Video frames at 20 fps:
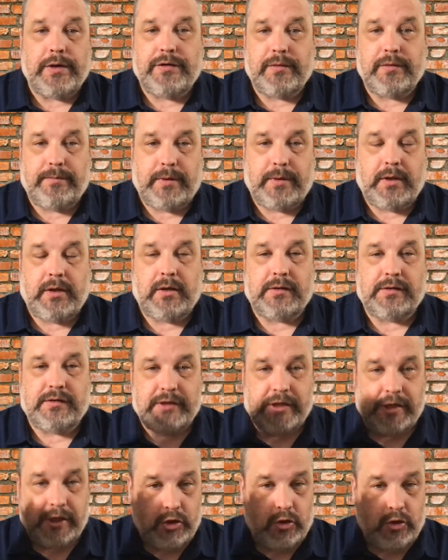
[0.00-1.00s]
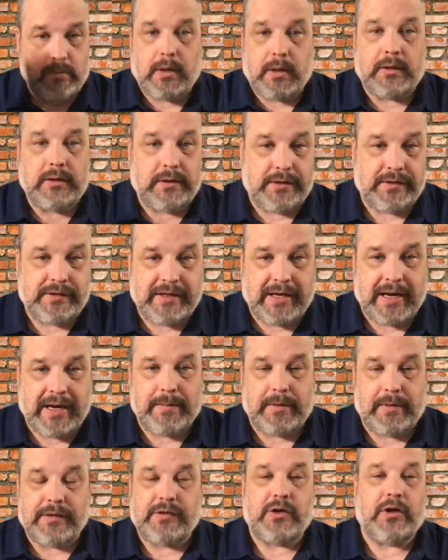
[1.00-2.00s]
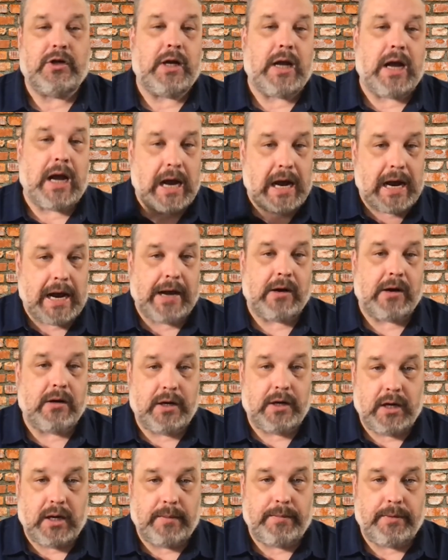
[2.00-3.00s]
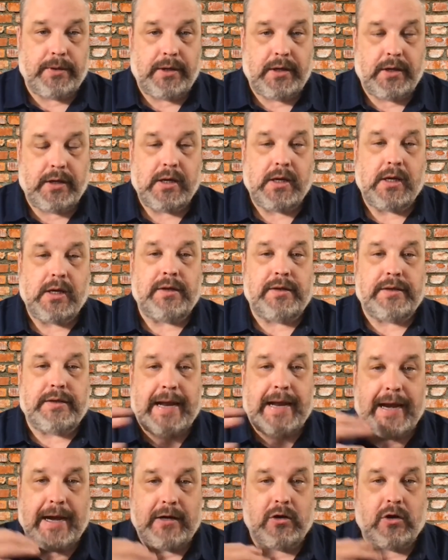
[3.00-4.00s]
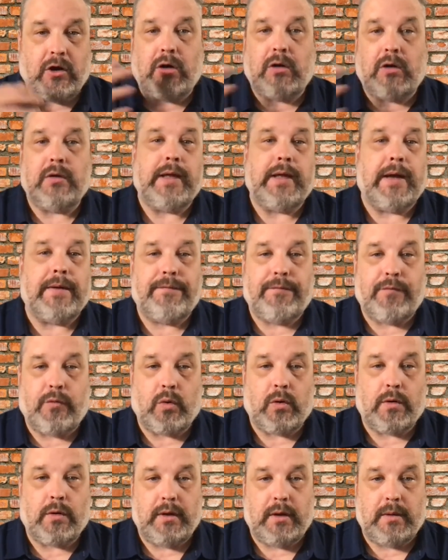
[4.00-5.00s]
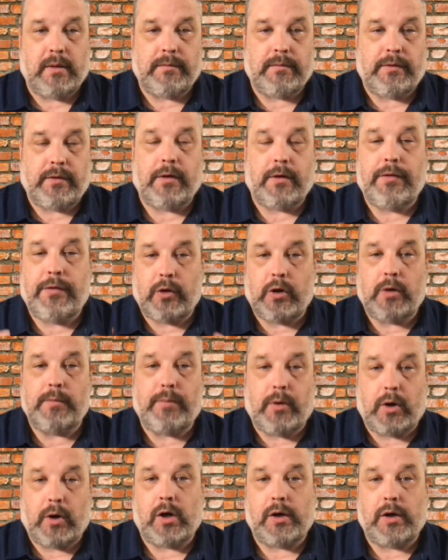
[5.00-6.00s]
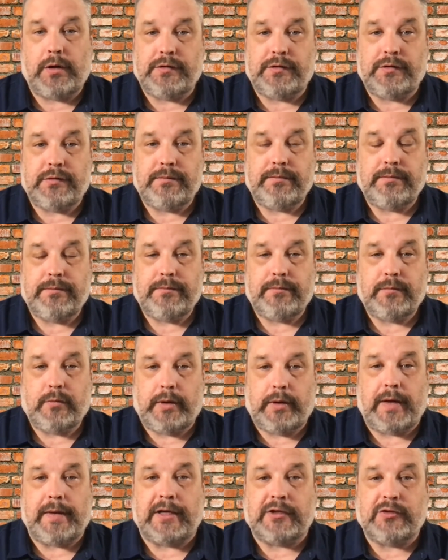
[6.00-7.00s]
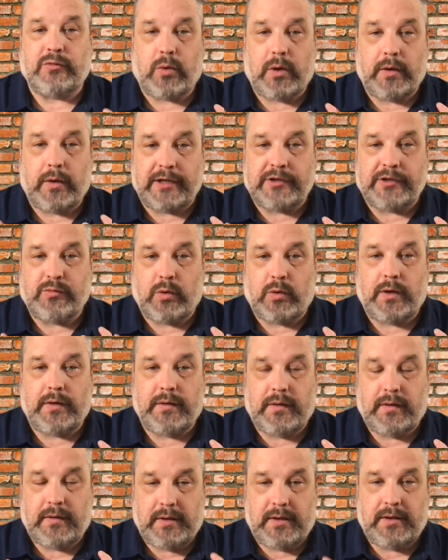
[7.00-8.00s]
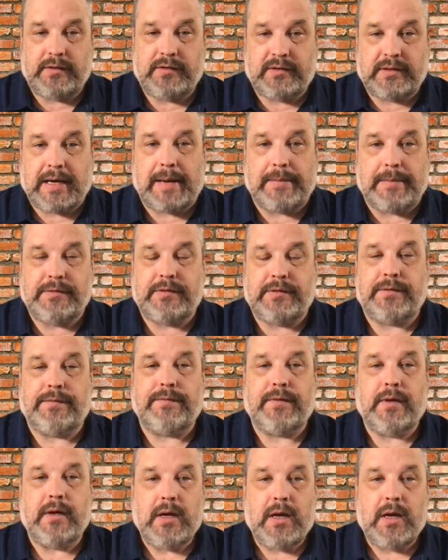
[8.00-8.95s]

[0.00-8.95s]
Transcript: to be sending you monthly statements. They're going to hire a company to handle all of that for them. They're third parties. Okay, that's what these types of